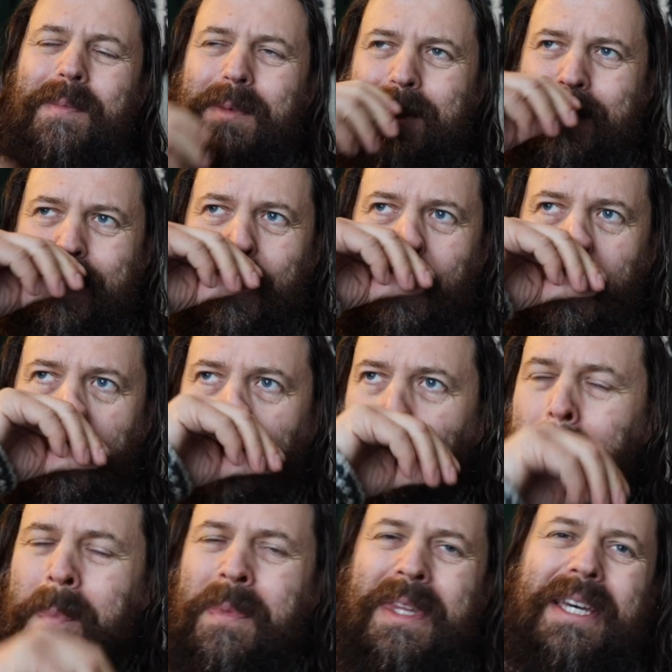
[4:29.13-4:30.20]
so
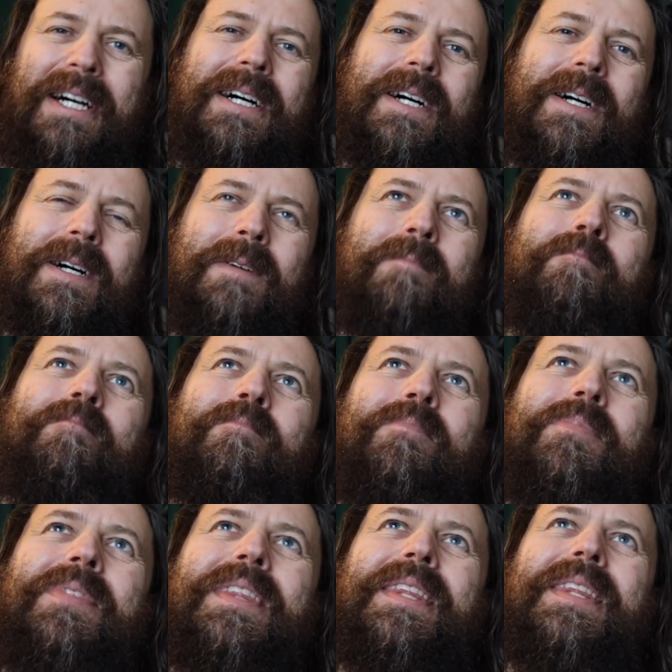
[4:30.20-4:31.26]

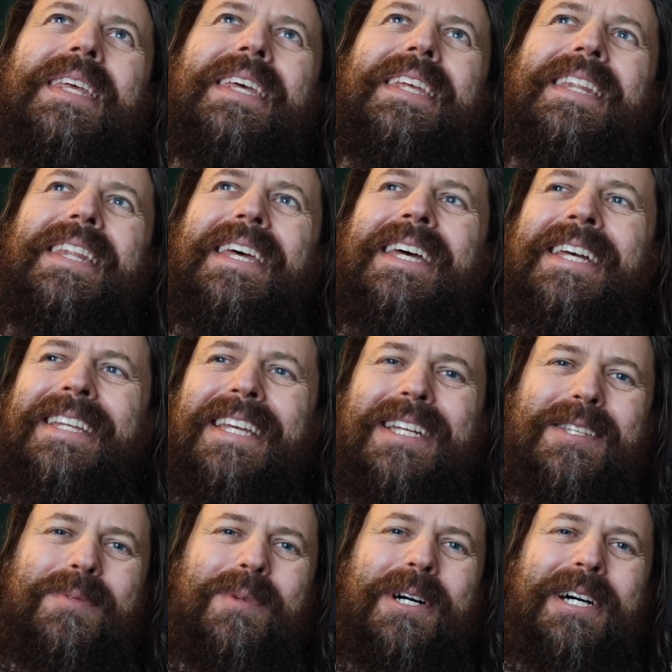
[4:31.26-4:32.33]

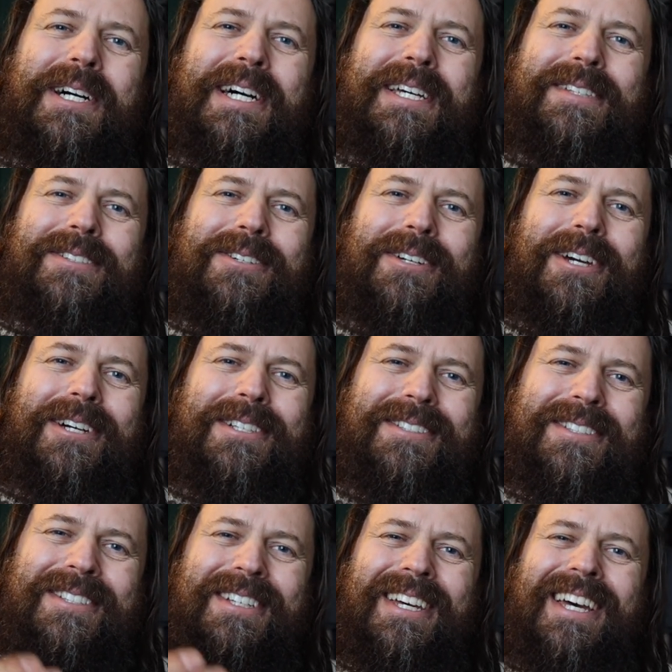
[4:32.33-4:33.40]
that's why I had to
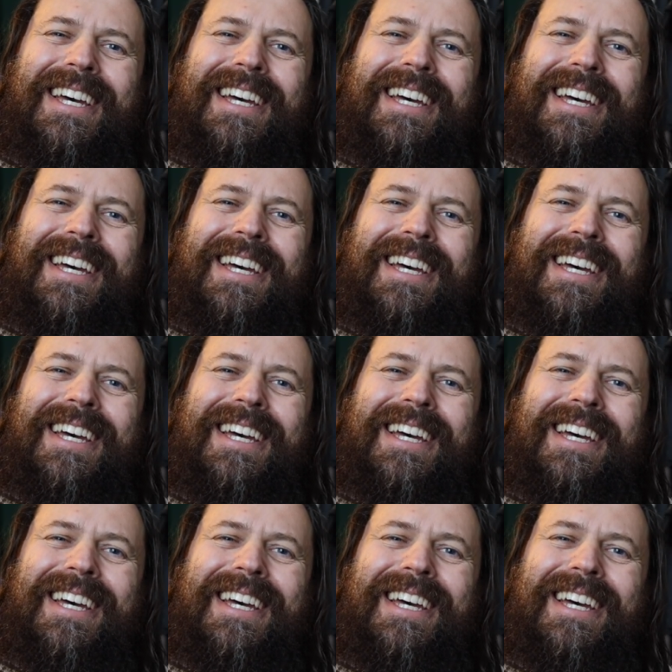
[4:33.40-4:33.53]
cut.